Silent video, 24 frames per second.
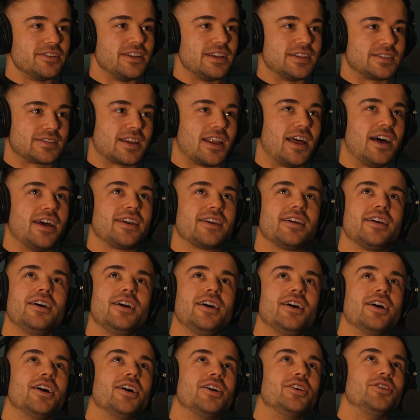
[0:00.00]
It's like
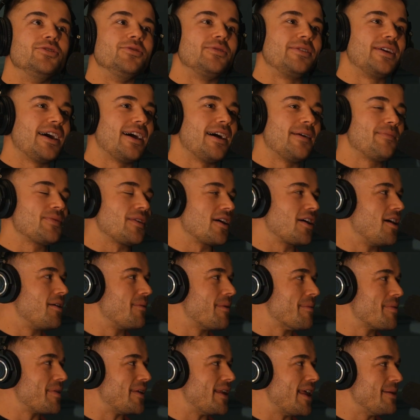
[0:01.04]
I can't
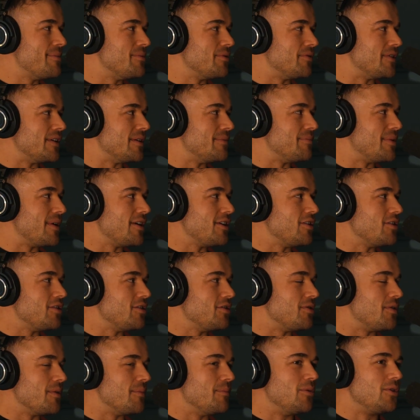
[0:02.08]
remember the name of it, but
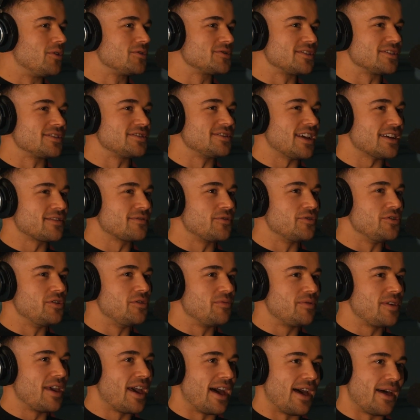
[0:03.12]
the more successful you
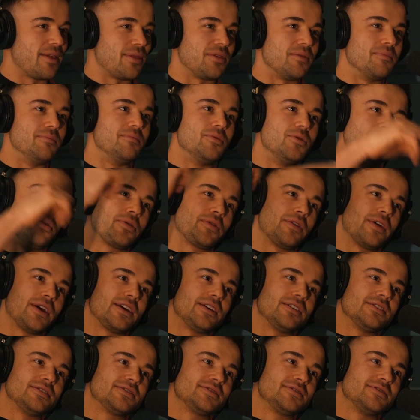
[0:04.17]
get, the more
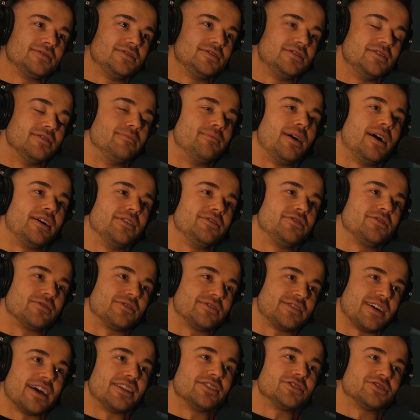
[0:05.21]
things demand your
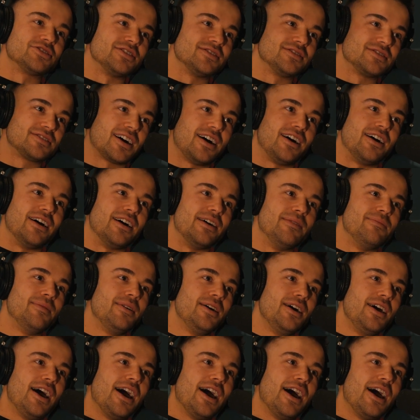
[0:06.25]
attention and time.